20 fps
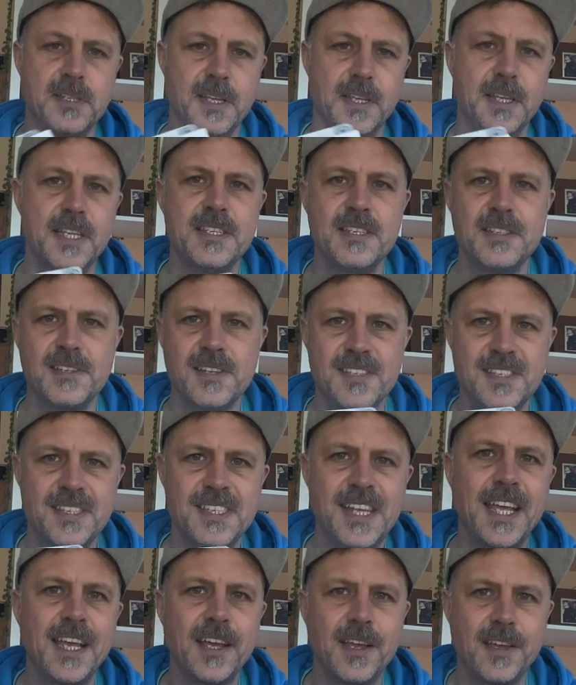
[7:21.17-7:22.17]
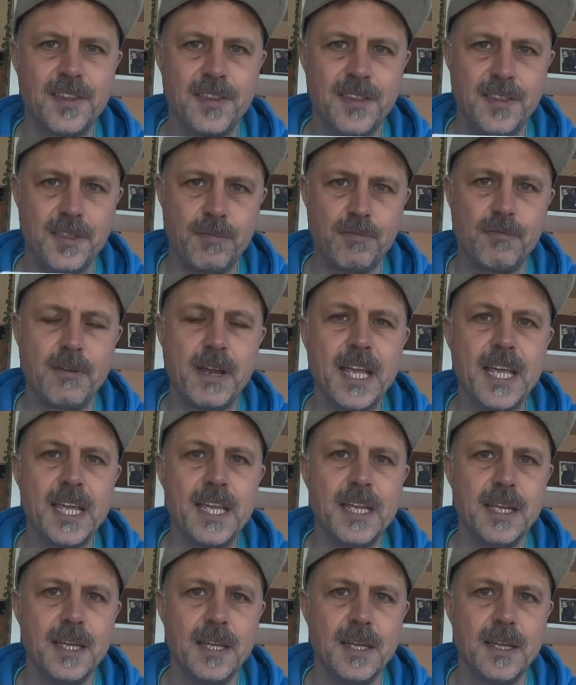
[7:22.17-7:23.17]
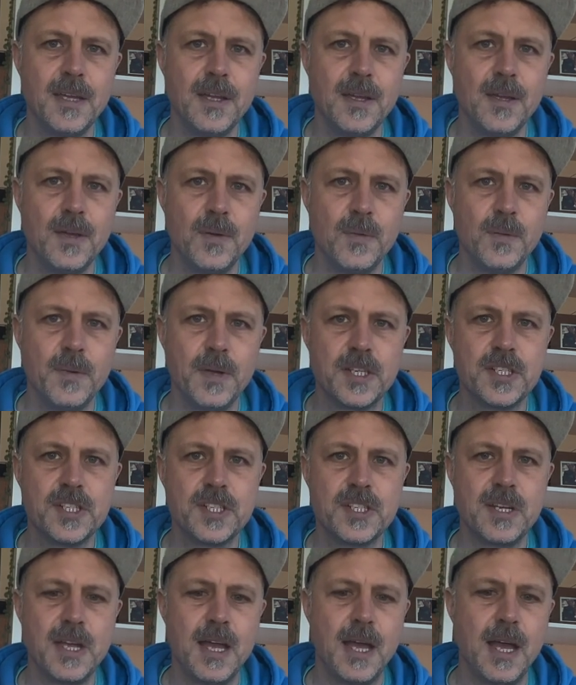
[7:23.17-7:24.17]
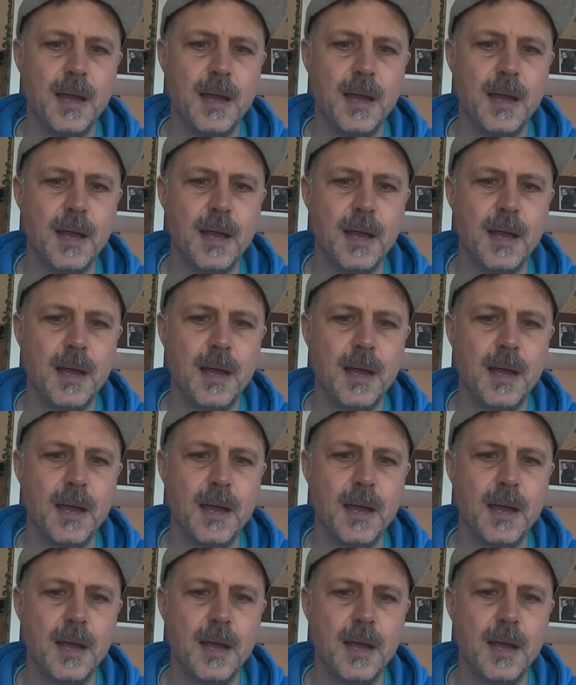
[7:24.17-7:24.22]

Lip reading: So this is a sink 3, which